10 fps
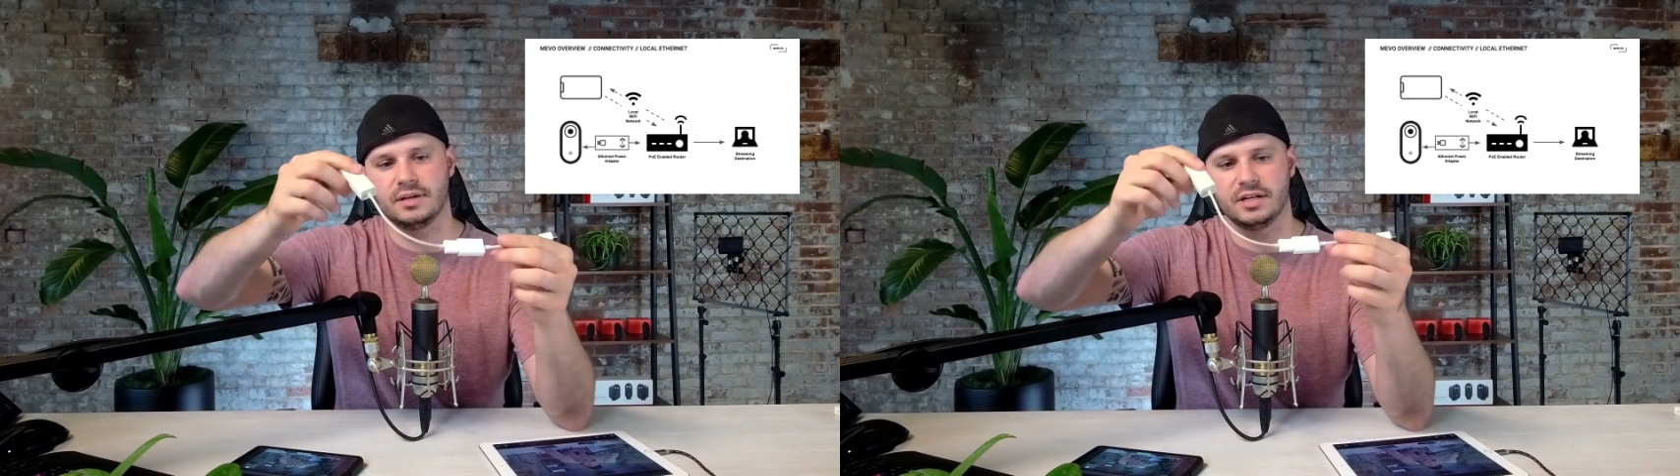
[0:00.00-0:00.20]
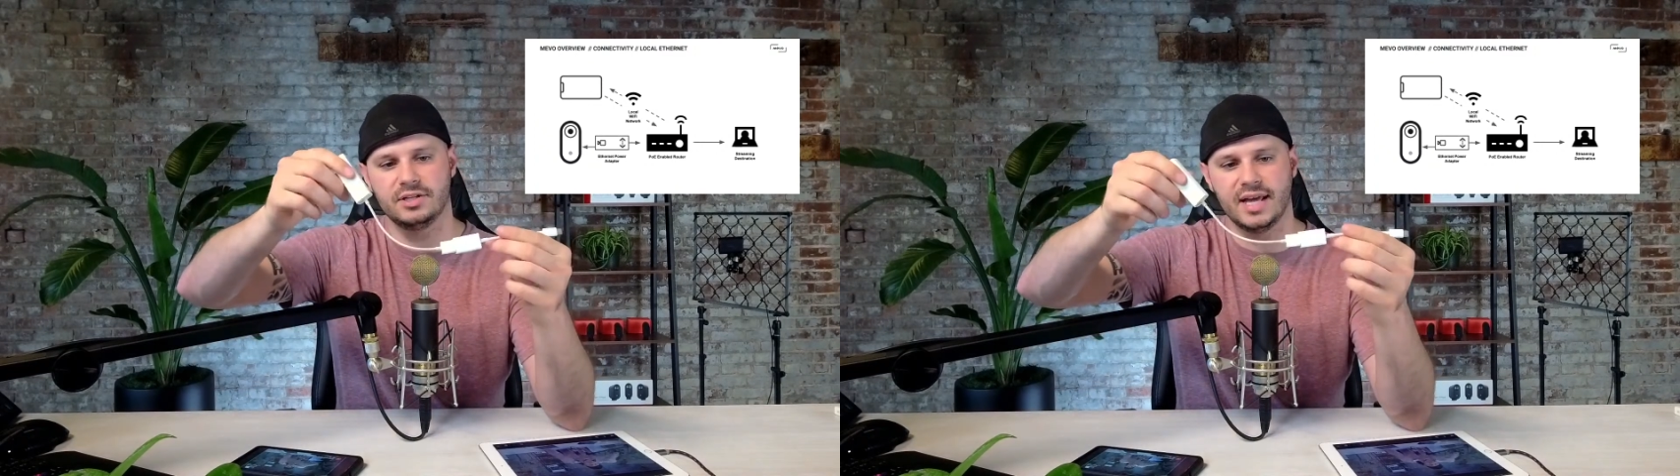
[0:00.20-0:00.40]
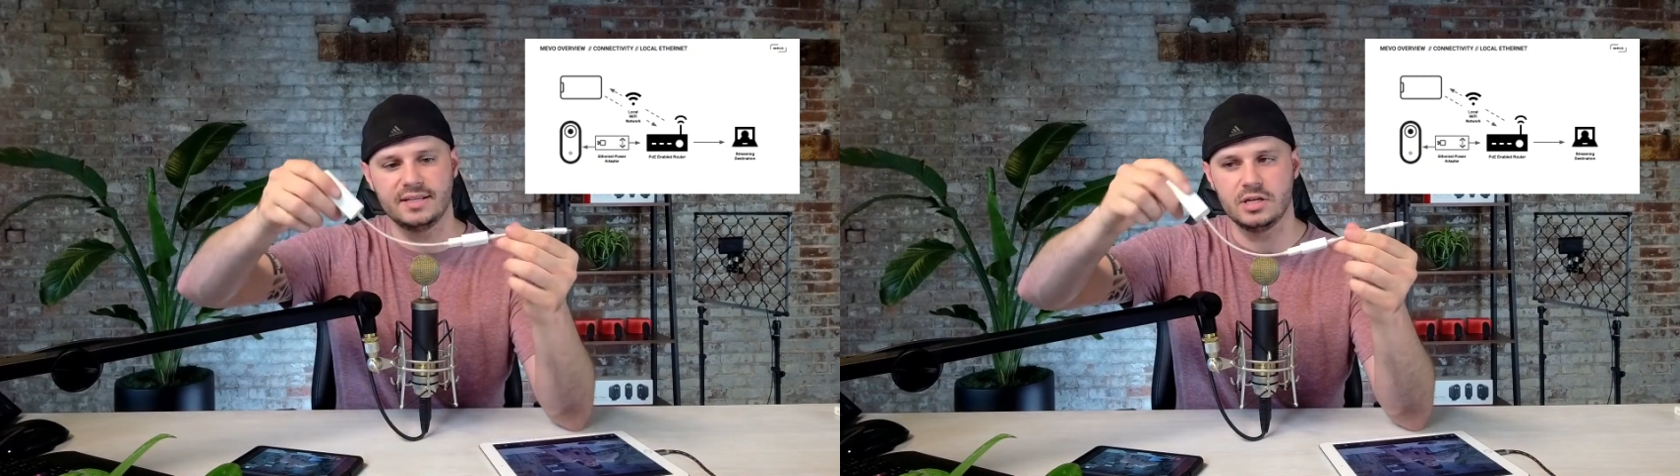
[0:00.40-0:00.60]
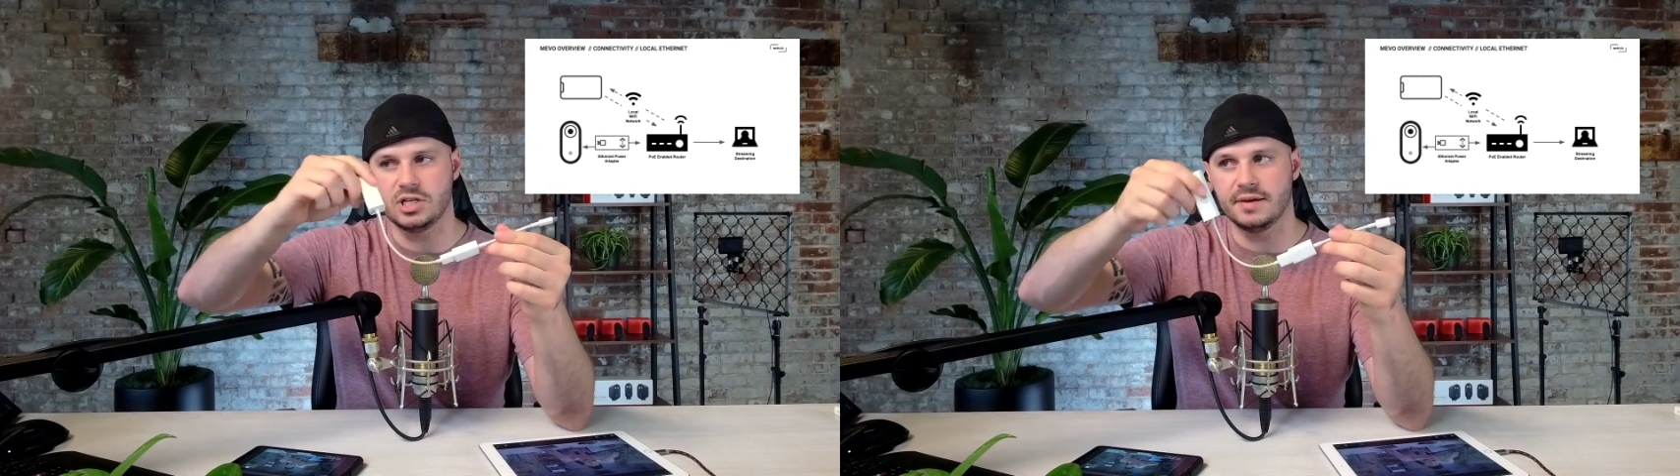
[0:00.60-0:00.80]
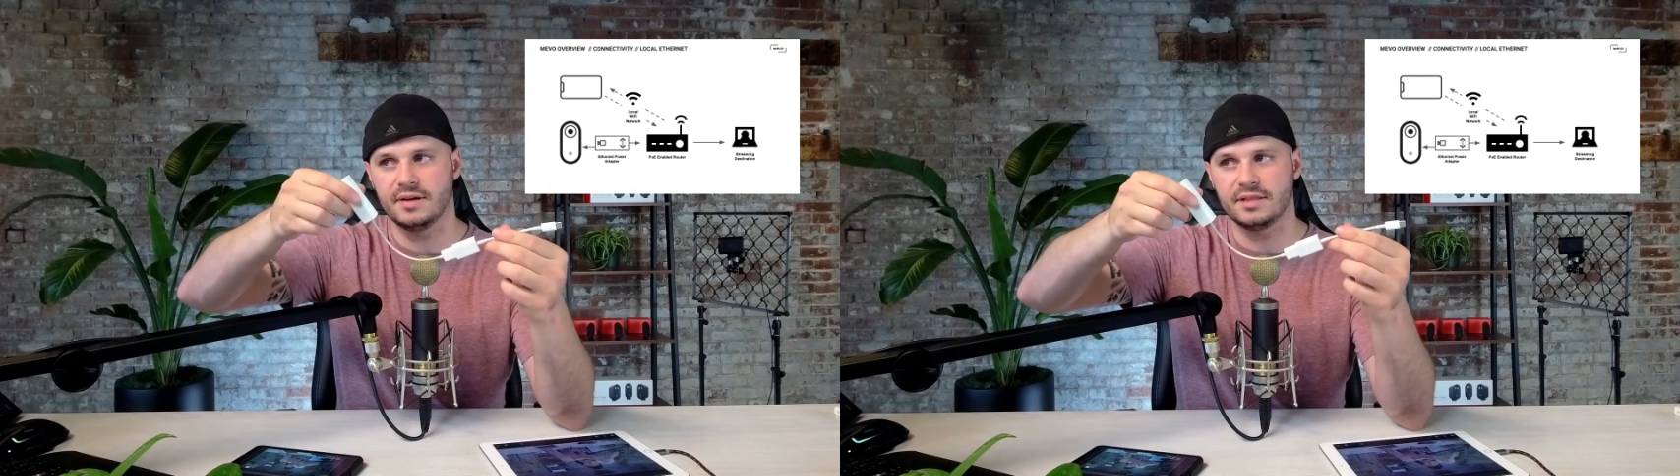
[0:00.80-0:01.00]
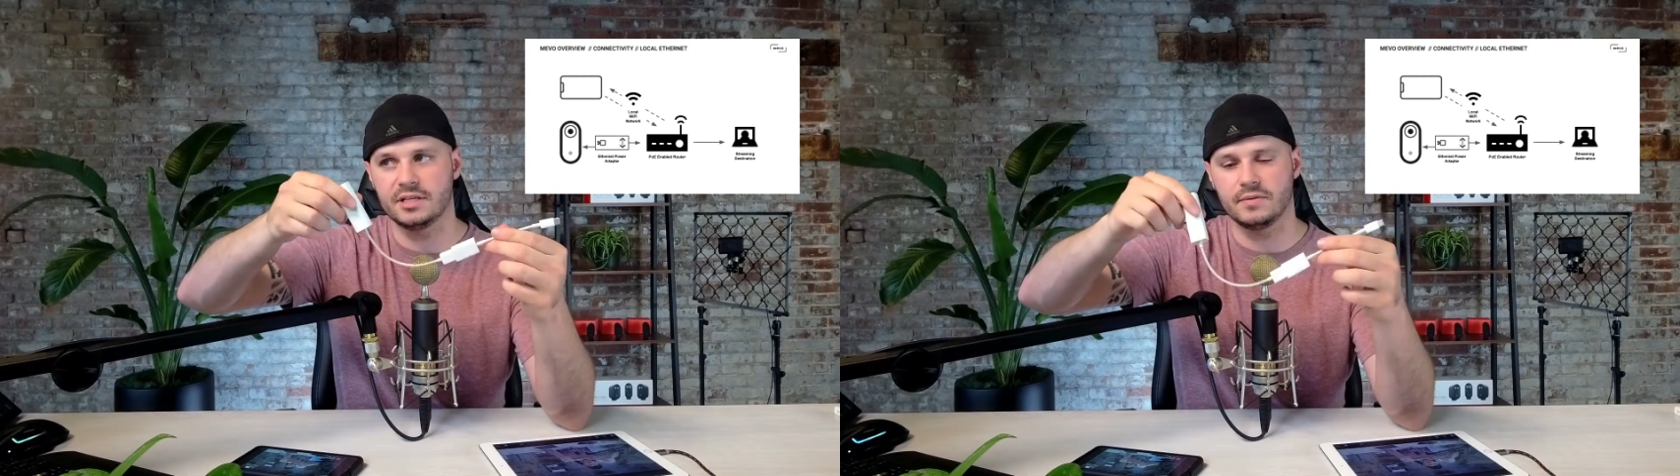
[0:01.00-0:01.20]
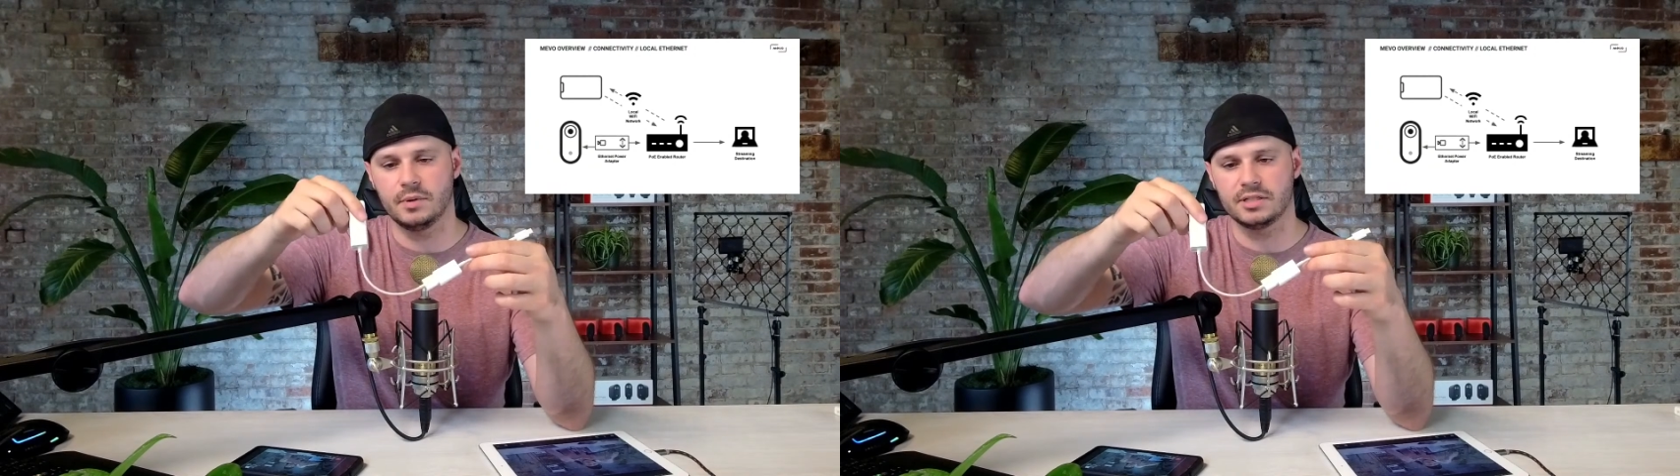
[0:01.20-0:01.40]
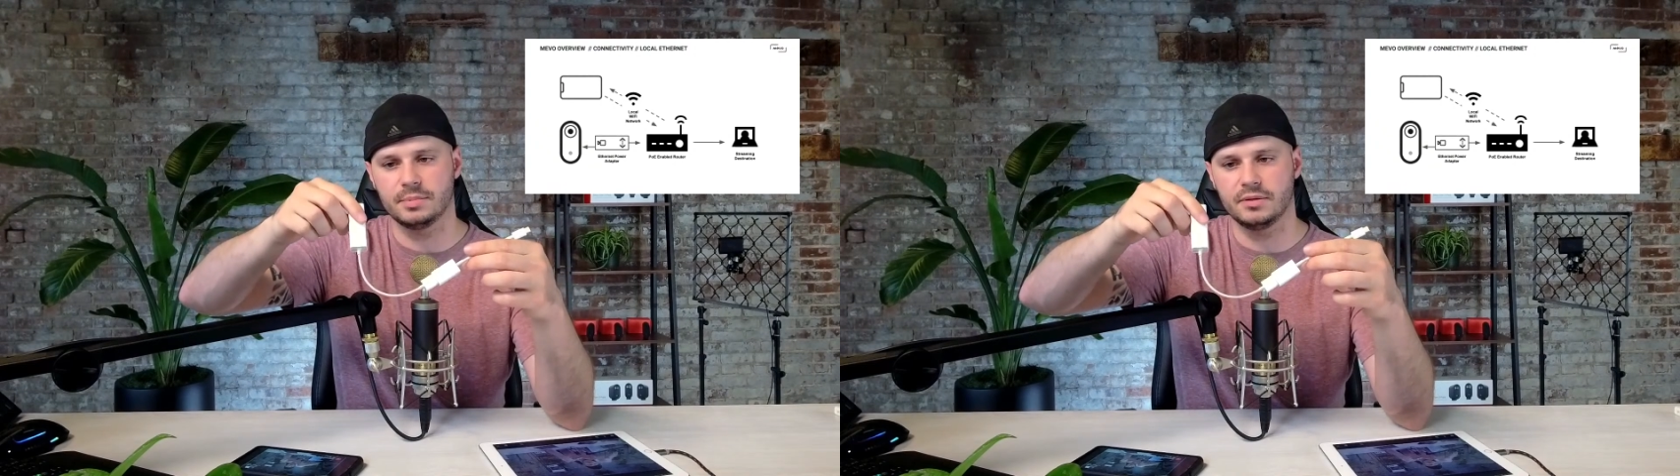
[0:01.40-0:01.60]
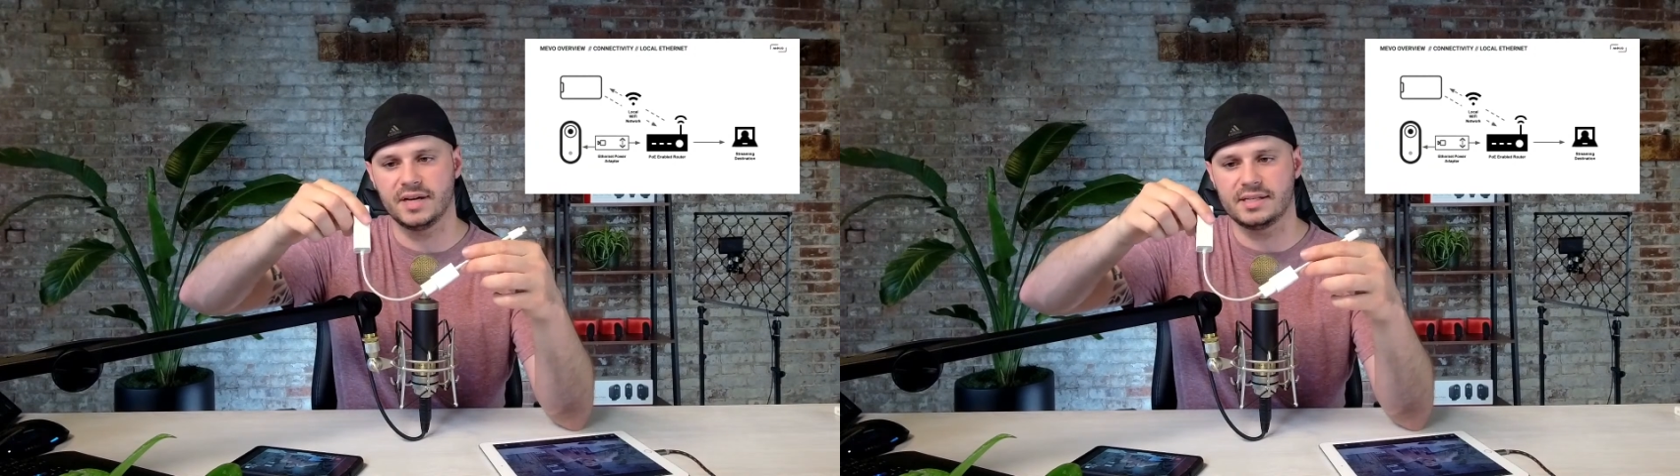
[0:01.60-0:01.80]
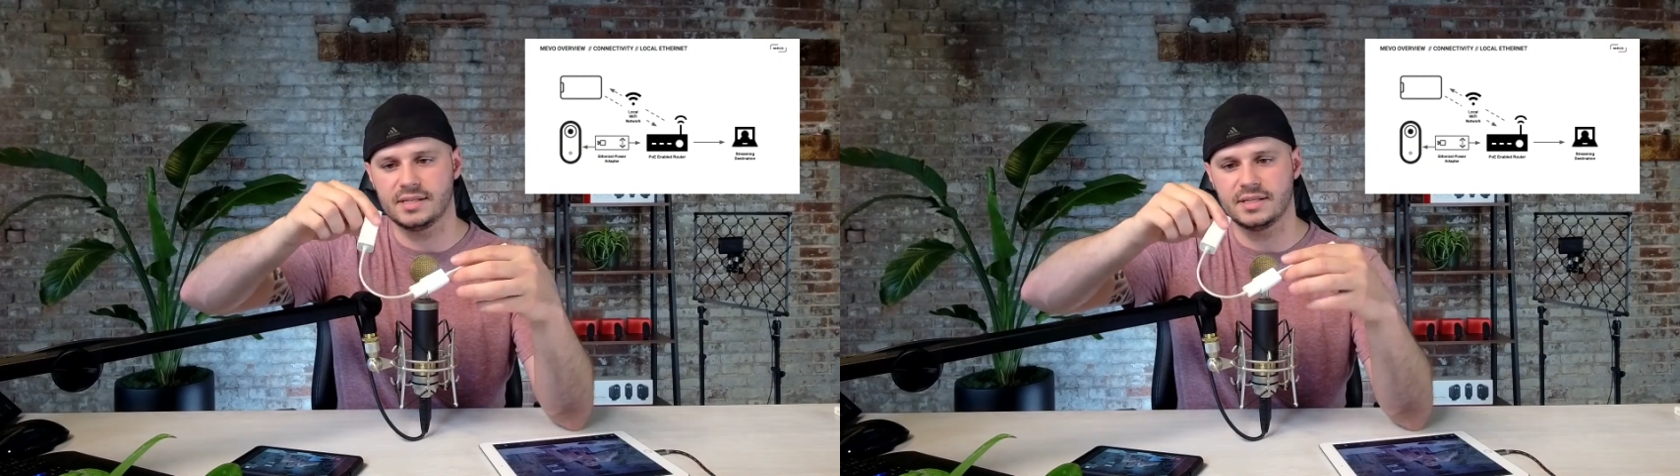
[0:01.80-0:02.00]
a daisy chain like this for multiple
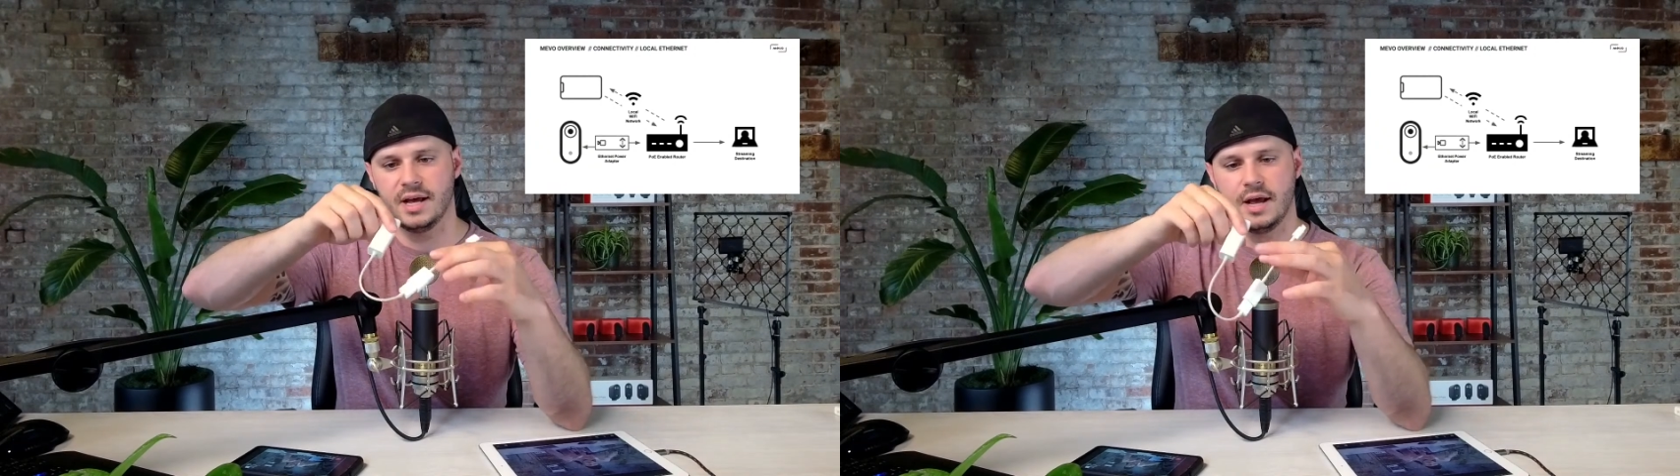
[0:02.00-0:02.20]
devices.